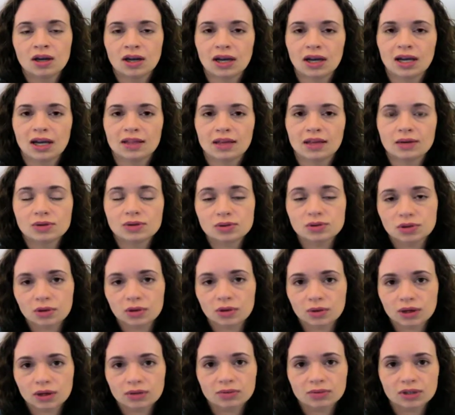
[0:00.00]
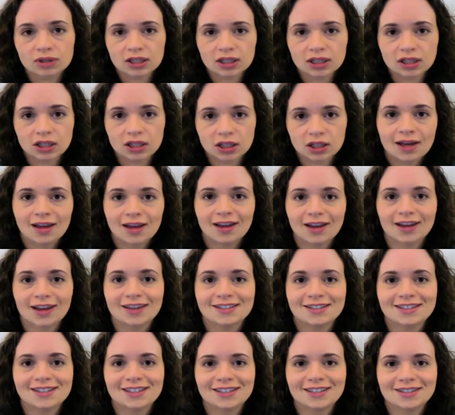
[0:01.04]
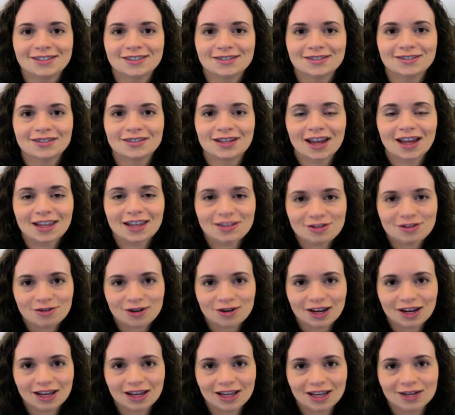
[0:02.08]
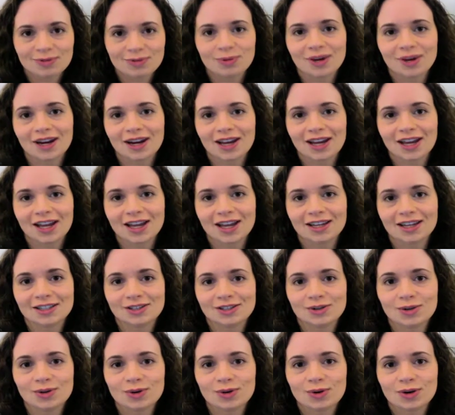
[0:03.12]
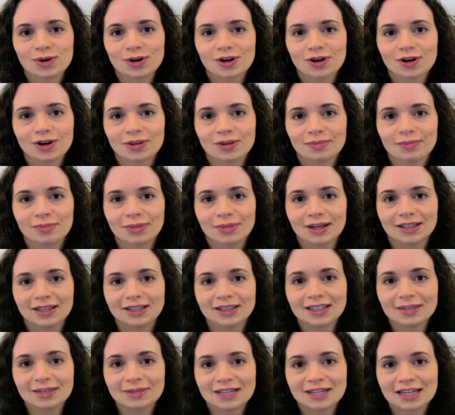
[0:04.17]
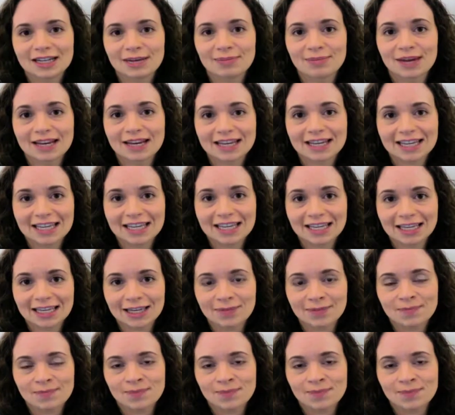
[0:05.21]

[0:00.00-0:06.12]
And that was going really good until the ninth grade when I tore a ligament in my knee.